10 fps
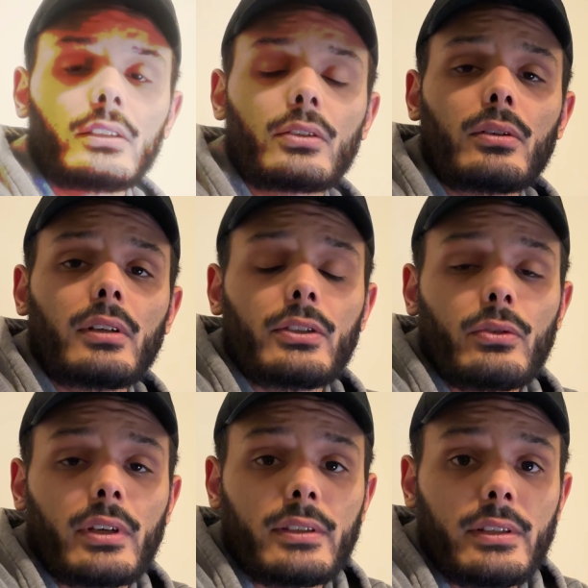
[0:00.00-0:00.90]
So as you
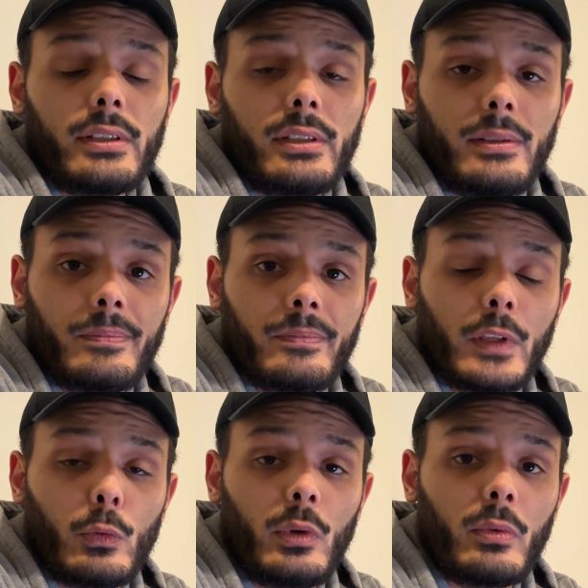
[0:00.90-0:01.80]
can see,
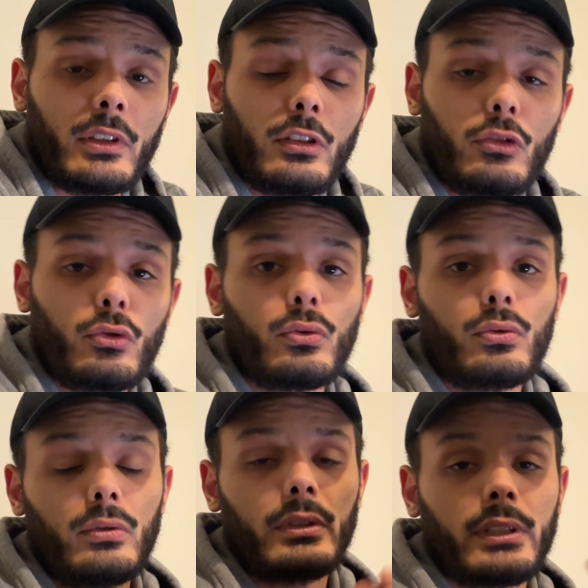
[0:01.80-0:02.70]
we went
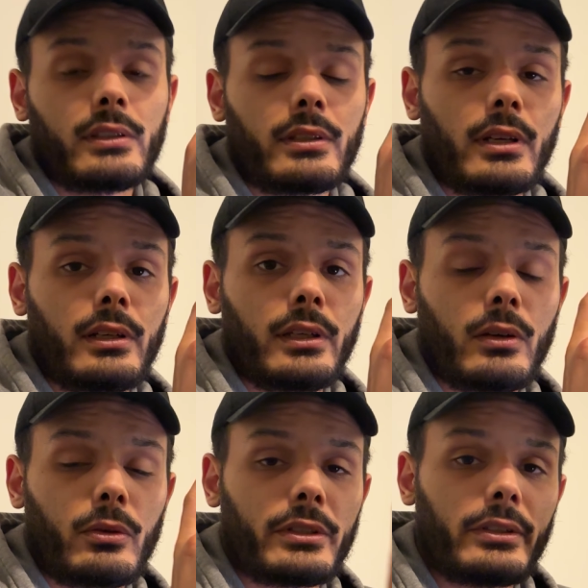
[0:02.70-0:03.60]
through installing
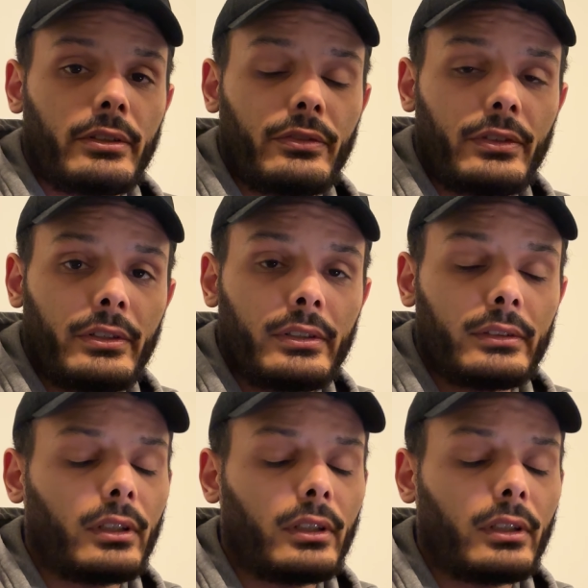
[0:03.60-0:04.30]
our server